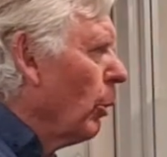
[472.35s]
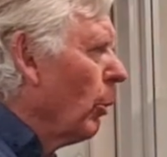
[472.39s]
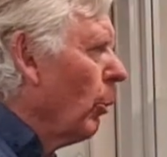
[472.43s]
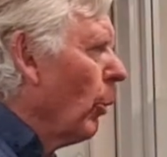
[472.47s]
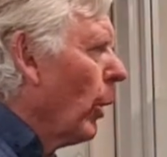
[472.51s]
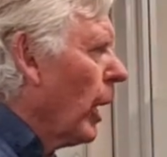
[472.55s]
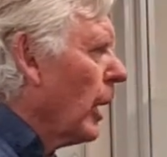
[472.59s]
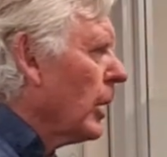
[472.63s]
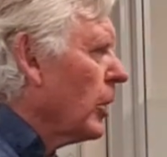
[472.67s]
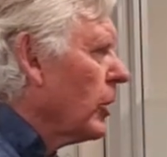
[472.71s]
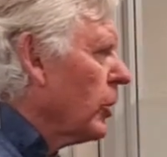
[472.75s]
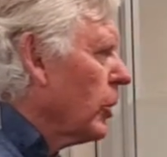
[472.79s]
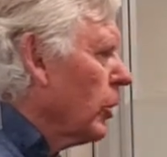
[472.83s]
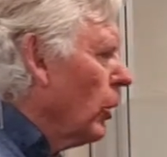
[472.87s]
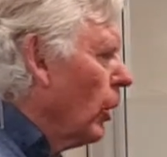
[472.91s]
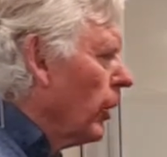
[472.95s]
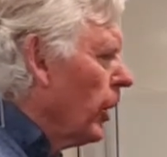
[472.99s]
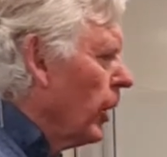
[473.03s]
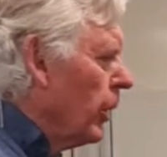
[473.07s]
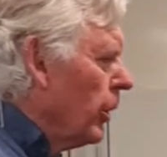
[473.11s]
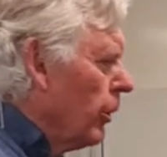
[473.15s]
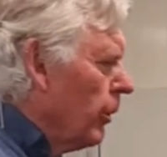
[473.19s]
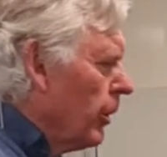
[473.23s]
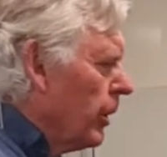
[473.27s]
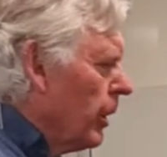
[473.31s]
but what I saw
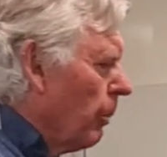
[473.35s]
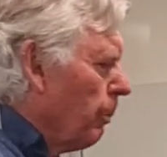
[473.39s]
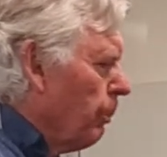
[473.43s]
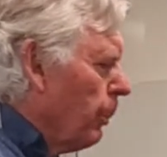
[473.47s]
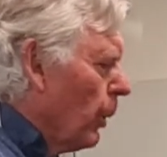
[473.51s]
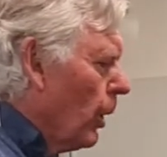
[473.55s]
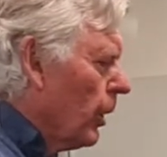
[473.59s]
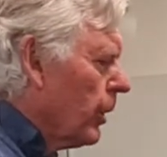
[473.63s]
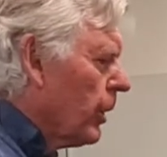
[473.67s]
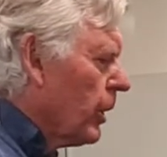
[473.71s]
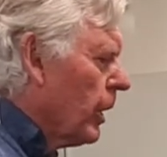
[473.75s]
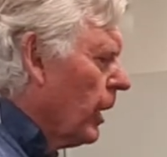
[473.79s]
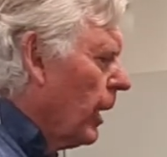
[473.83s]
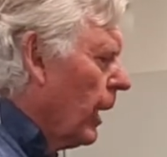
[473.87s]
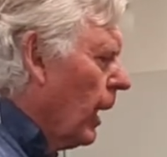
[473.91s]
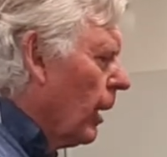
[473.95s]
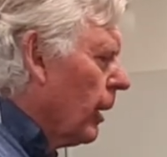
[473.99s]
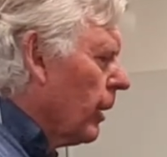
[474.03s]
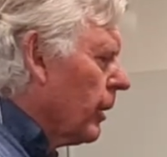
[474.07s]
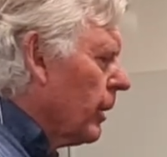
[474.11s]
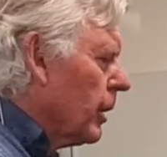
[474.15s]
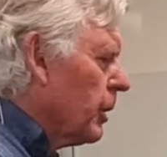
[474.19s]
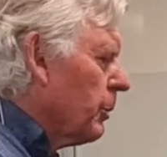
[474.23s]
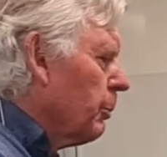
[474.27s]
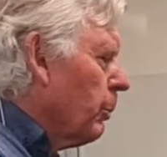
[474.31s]
that you're in the birth
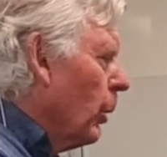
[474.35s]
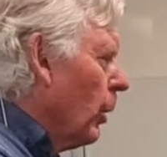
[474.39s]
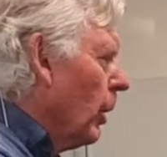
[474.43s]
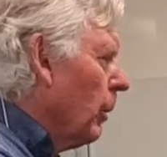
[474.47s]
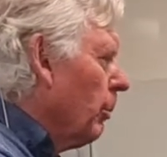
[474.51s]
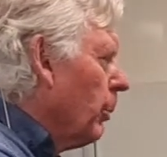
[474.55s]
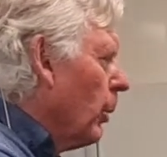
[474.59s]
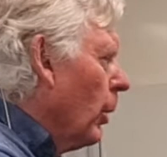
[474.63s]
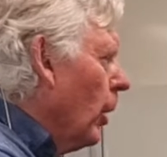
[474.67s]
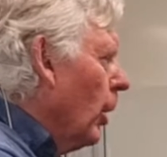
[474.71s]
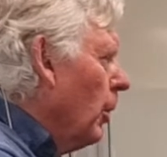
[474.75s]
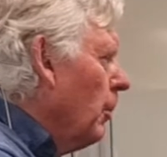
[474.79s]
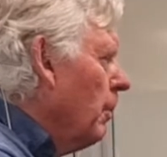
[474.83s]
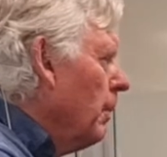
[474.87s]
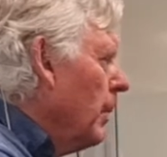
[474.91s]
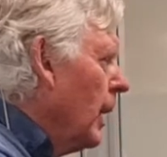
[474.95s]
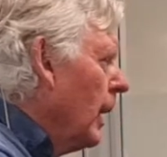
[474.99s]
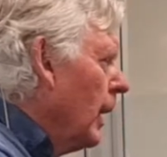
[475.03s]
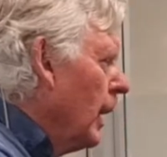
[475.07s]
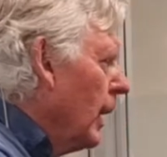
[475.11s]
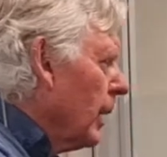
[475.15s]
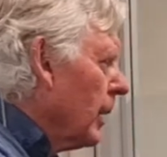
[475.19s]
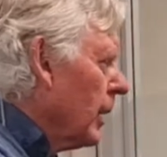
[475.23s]
canal at this point, bro.